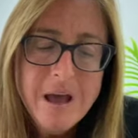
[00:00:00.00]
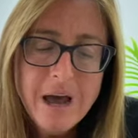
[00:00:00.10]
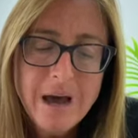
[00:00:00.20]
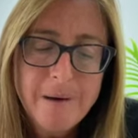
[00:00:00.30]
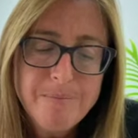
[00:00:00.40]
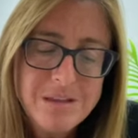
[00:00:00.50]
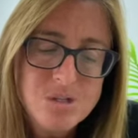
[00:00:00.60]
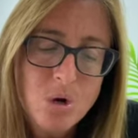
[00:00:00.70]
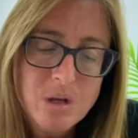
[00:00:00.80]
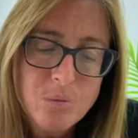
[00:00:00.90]
And
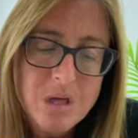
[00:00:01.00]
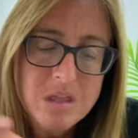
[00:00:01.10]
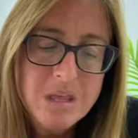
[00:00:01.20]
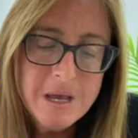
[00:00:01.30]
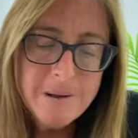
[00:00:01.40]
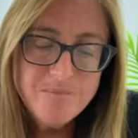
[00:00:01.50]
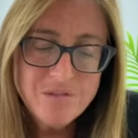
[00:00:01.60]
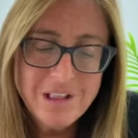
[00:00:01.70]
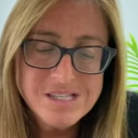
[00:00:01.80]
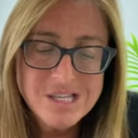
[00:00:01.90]
starting with,
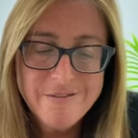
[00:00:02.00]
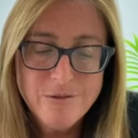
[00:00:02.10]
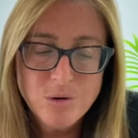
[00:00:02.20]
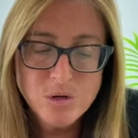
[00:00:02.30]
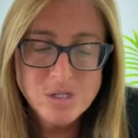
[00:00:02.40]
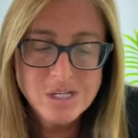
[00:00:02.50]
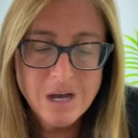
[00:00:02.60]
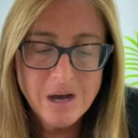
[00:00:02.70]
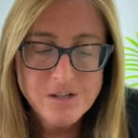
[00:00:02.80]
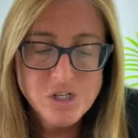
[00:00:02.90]
let's say,
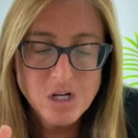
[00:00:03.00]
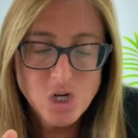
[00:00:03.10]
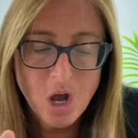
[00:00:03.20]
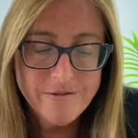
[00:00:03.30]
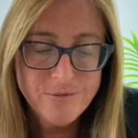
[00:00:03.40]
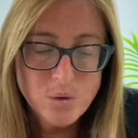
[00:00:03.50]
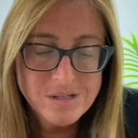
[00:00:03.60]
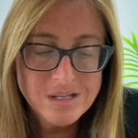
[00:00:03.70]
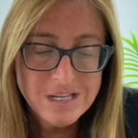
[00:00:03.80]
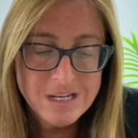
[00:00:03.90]
John
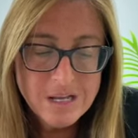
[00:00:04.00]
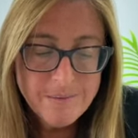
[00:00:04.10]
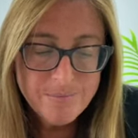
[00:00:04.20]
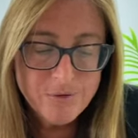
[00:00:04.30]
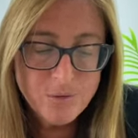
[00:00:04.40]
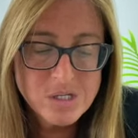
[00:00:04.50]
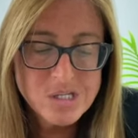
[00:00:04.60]
14, verse